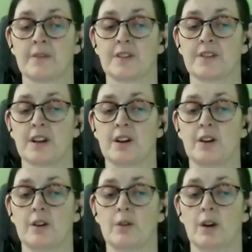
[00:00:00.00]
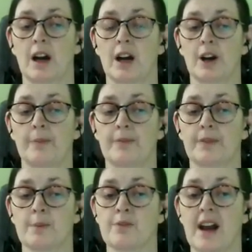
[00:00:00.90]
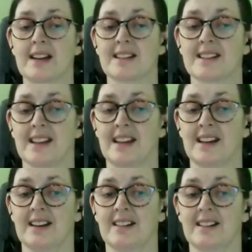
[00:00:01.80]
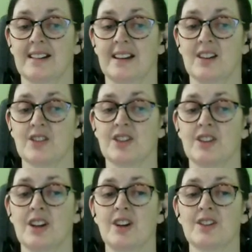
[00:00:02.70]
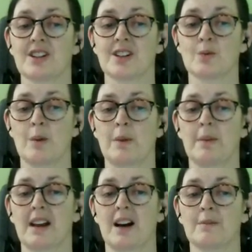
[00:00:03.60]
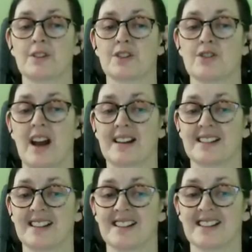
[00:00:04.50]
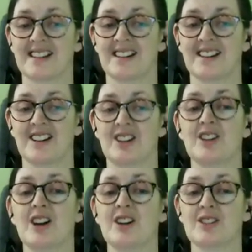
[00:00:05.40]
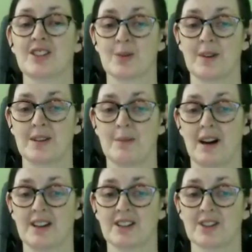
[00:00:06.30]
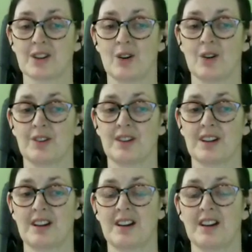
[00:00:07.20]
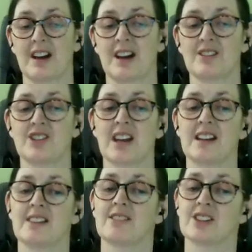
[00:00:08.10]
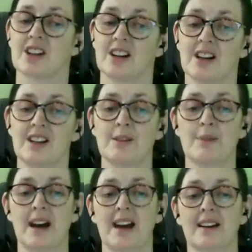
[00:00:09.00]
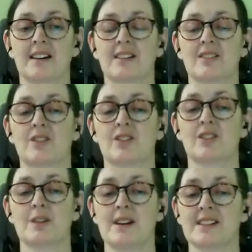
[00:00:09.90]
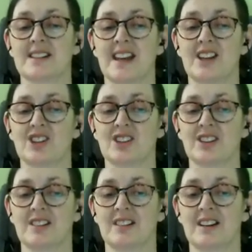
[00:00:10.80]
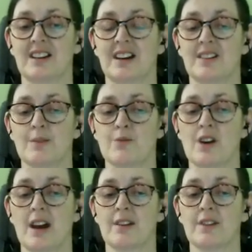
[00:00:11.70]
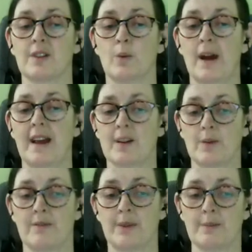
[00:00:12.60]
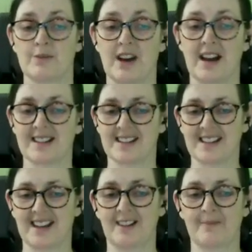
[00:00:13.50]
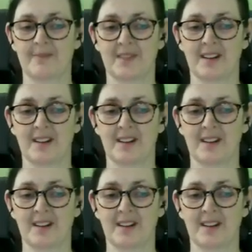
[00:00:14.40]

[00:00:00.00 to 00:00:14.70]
So the practice here is to notice when we become distracted, notice when the mind has gone, and gently return it back to the meditation and the breath in the way that we've been practicing.